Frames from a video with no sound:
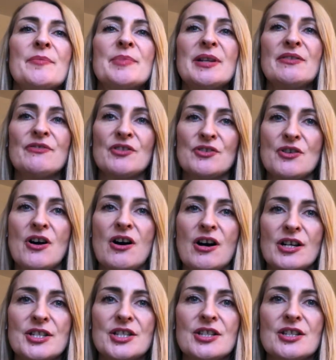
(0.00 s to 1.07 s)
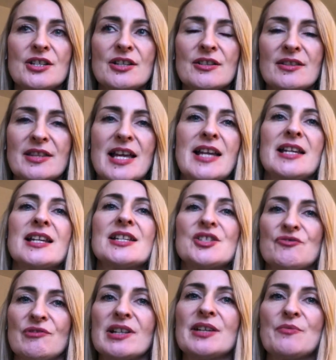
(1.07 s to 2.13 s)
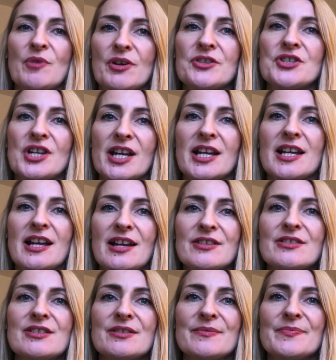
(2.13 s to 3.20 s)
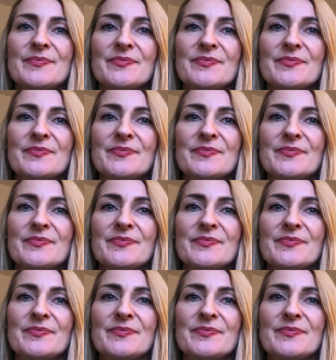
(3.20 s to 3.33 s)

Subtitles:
But if you're not, then it's really worth checking out.